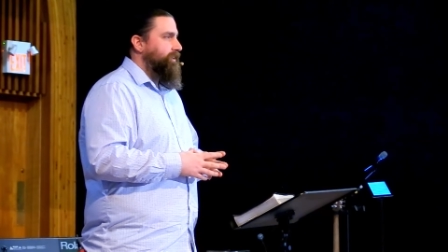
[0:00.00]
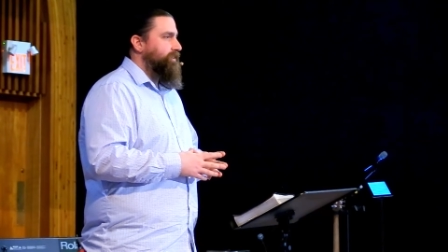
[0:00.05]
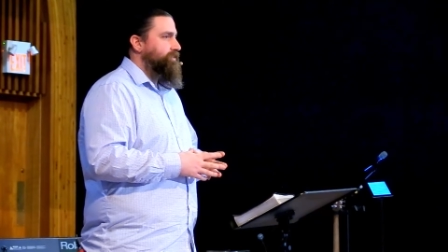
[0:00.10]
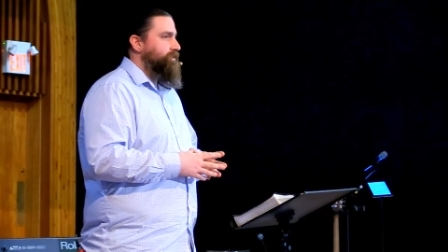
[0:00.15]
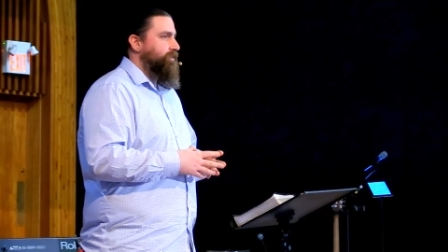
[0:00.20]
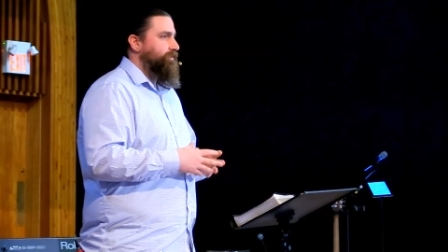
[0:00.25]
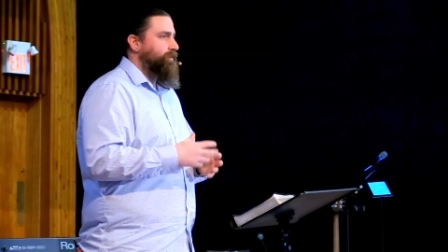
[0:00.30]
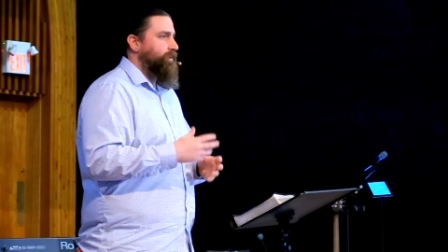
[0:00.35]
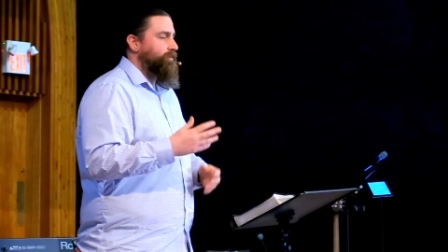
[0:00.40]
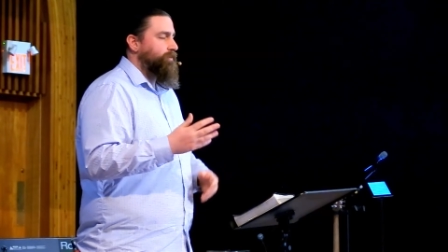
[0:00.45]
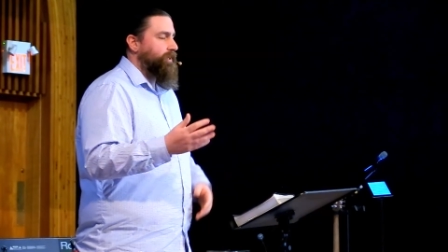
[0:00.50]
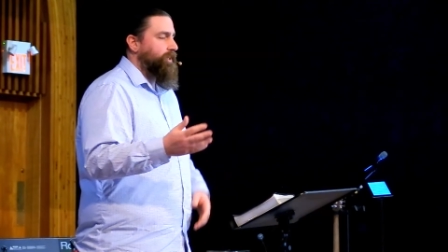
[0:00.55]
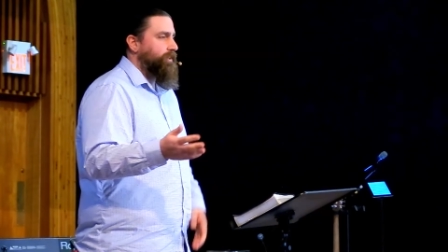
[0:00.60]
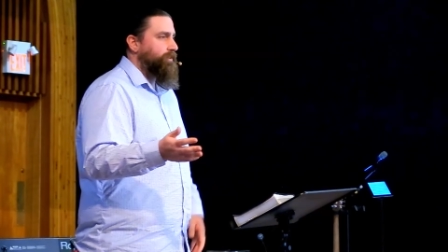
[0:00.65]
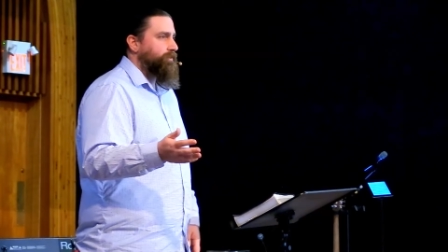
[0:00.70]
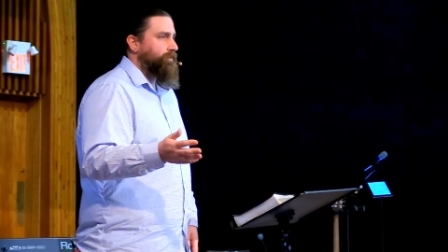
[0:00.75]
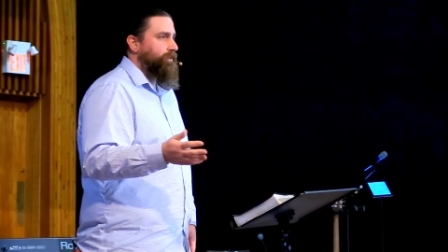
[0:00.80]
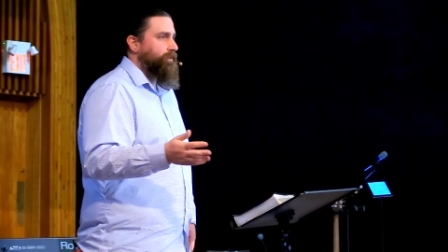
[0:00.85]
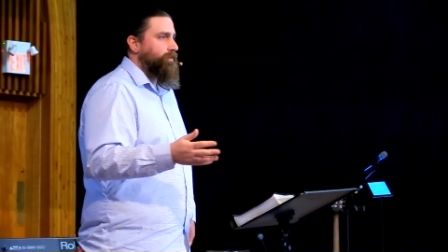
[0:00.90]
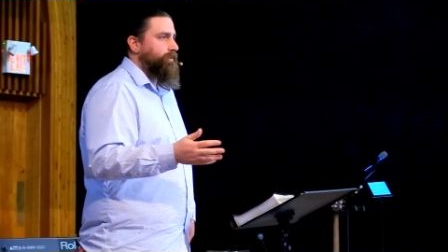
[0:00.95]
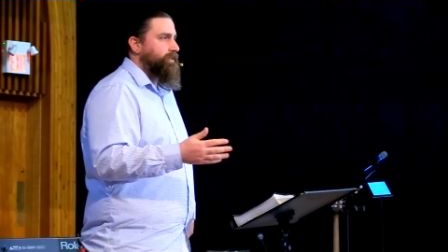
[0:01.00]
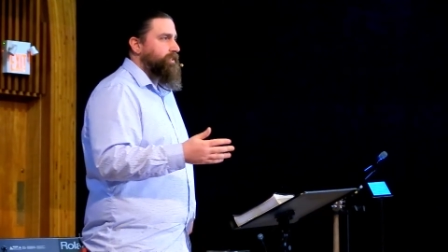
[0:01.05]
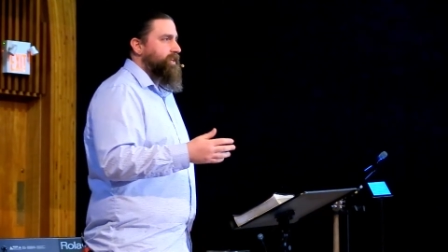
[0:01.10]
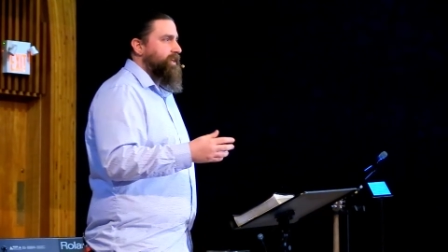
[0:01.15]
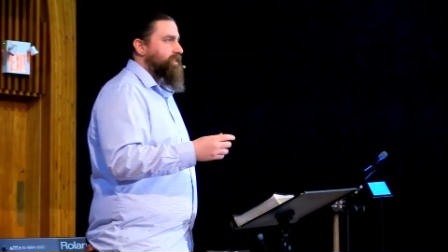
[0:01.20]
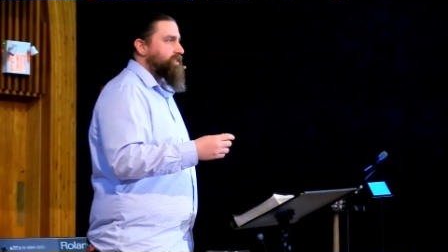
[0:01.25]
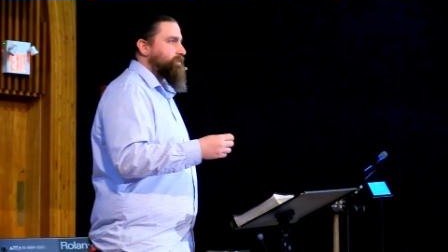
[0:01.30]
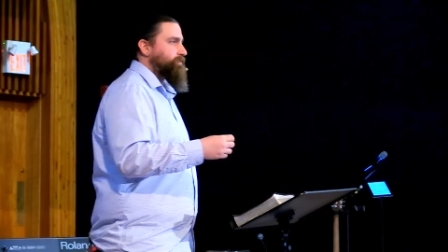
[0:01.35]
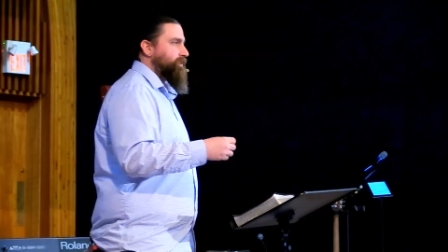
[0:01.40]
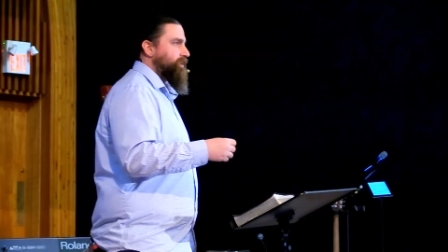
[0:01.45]
so, if you read through the Old
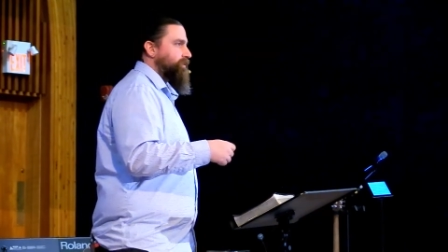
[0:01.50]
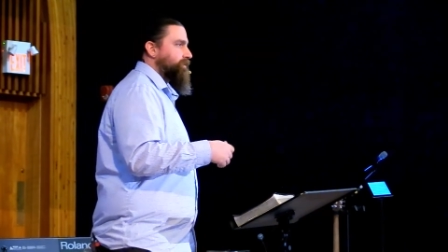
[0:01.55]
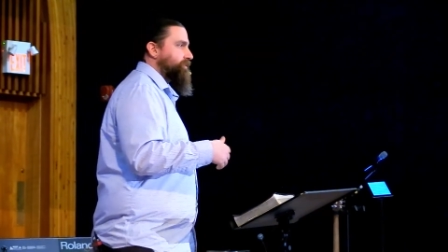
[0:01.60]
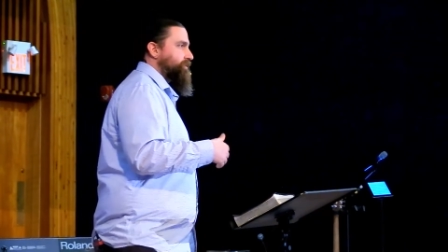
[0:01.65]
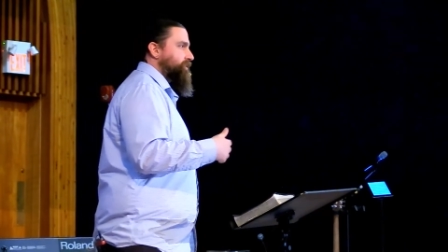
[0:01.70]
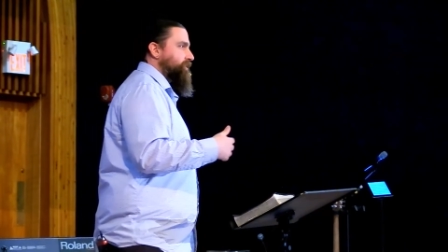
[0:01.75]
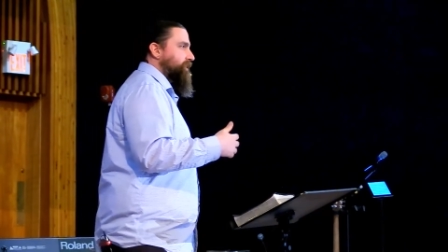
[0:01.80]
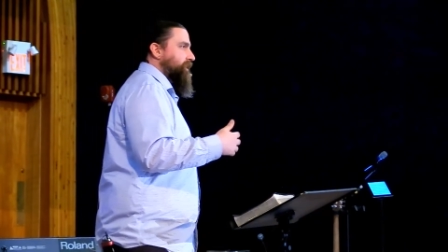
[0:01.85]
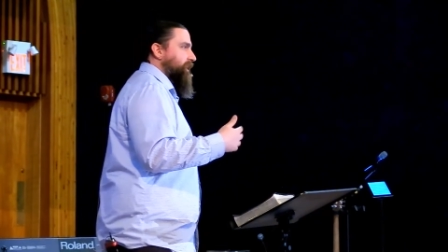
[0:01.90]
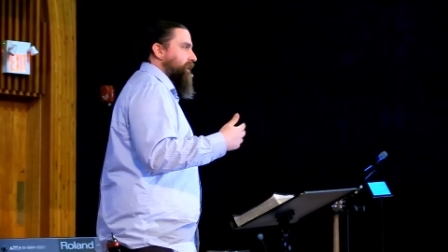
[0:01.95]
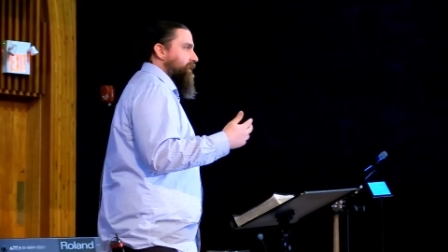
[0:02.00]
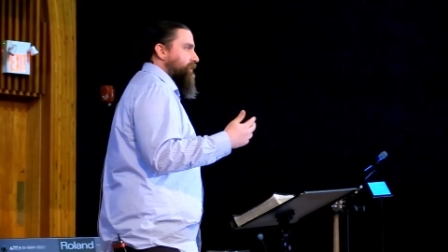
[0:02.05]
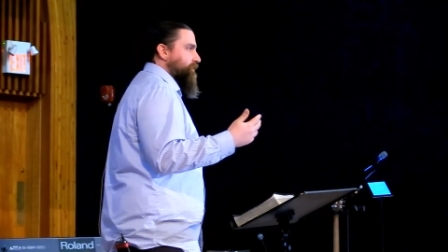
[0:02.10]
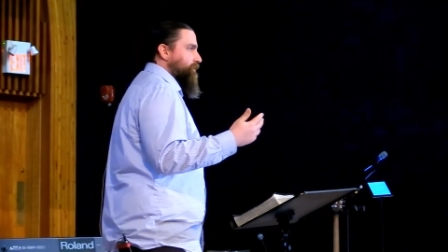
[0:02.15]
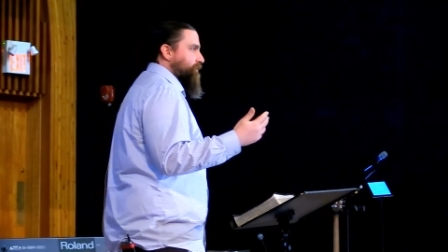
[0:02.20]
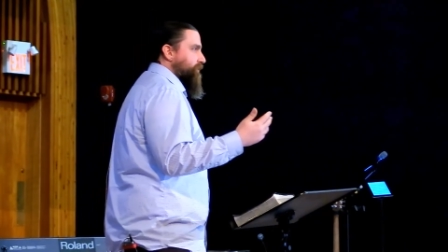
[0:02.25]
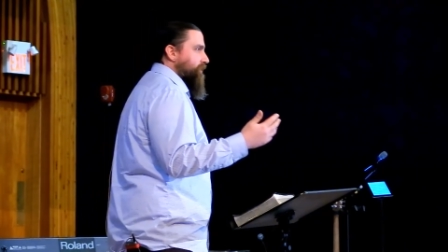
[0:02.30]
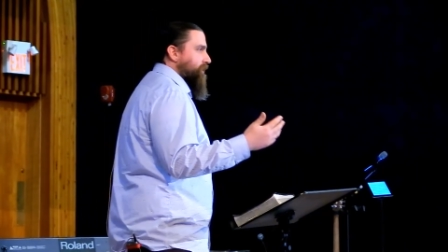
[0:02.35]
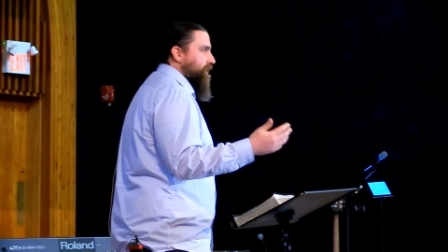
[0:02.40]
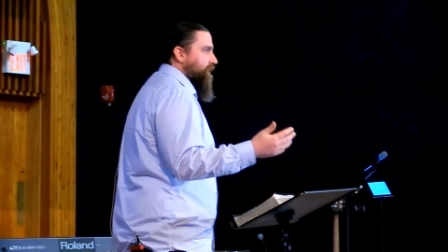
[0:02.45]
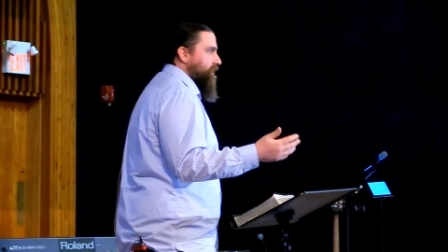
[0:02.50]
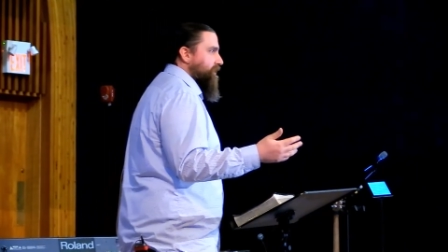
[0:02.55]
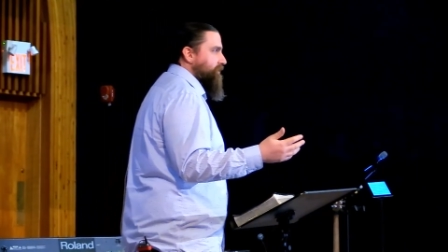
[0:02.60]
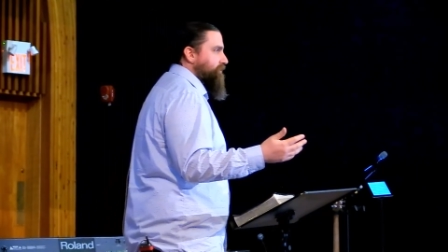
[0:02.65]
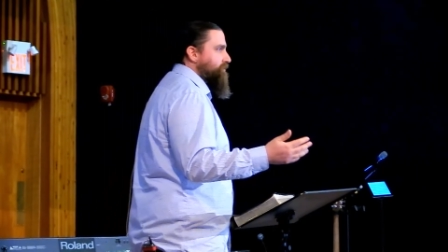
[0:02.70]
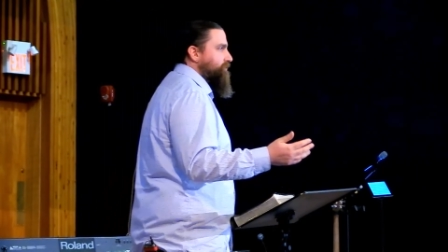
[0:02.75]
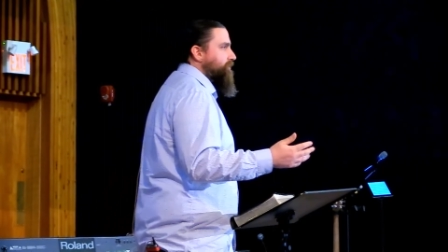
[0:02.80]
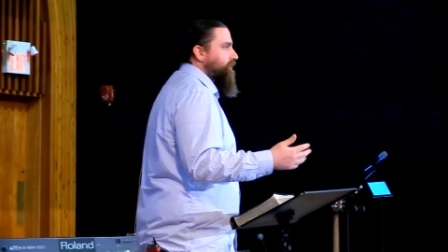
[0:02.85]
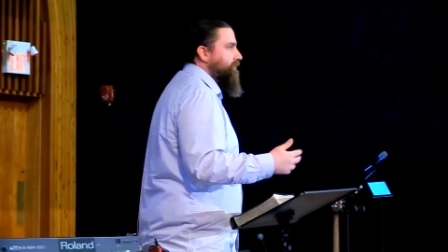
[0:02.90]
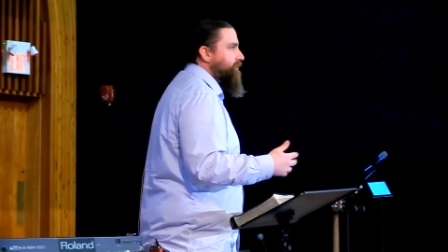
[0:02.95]
Testament, you see how God
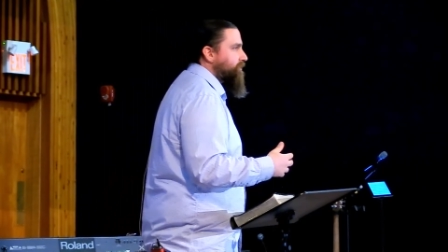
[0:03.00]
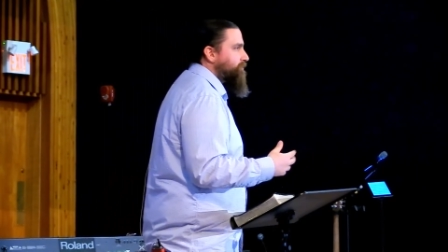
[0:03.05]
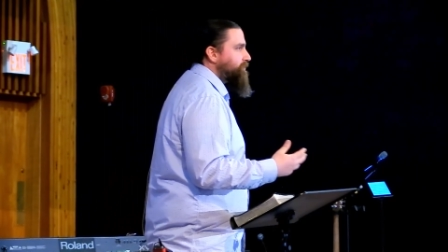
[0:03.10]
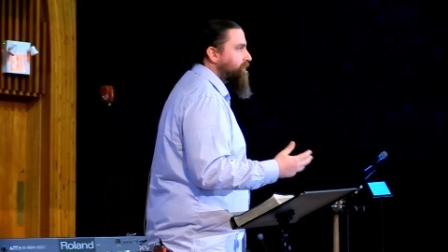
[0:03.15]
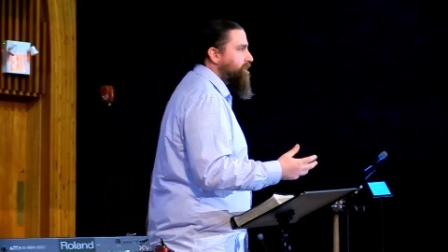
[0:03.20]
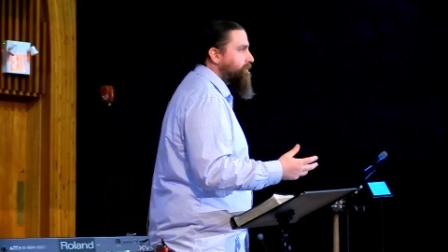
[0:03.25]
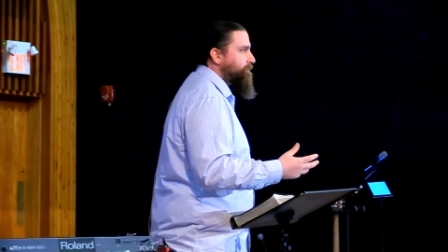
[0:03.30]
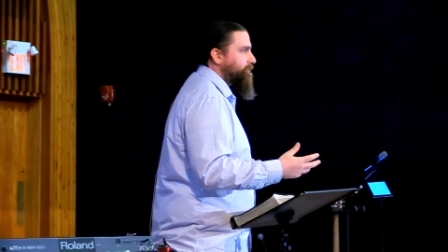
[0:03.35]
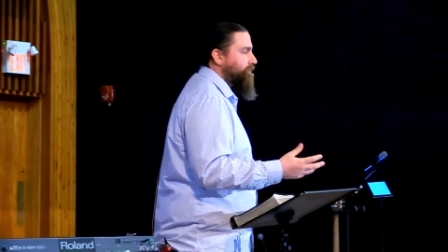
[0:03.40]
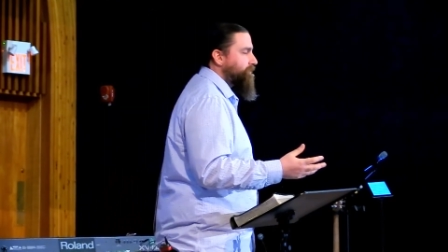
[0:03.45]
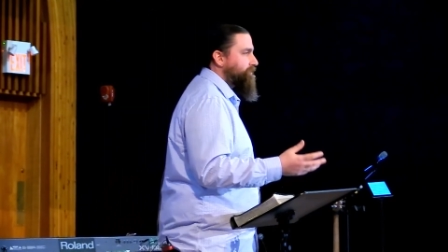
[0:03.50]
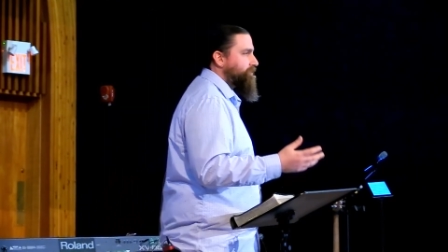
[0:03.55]
instructed people